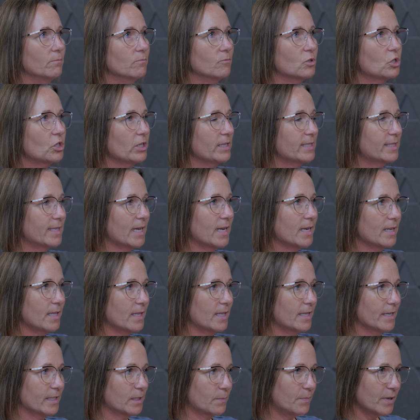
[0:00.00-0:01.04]
she sent
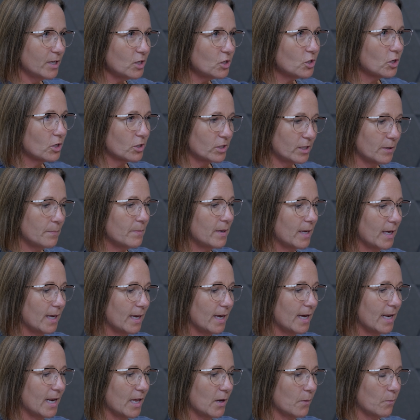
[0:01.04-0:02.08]
this picture to
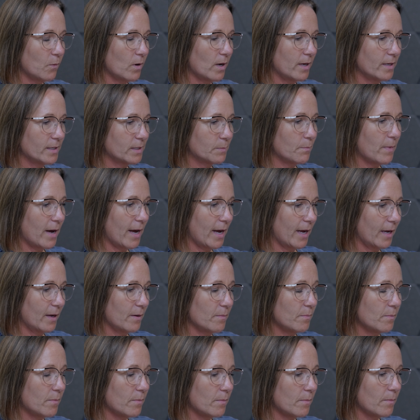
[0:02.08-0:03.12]
me, and it was
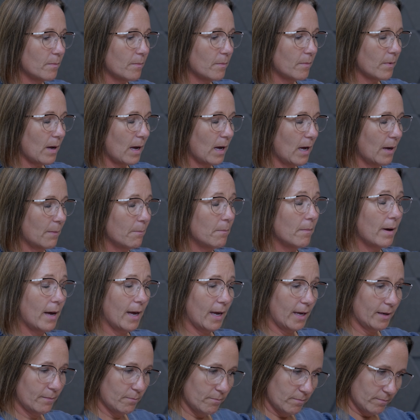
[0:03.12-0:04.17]
my,
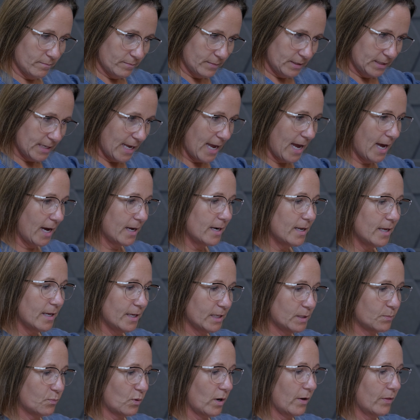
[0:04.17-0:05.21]
my dad,
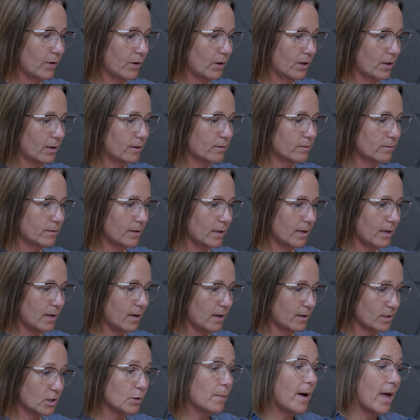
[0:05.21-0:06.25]
his brother,
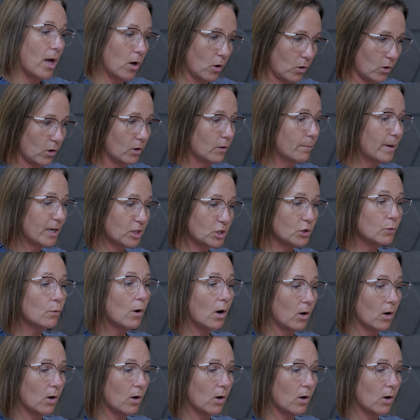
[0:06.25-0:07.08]
so my uncle, my two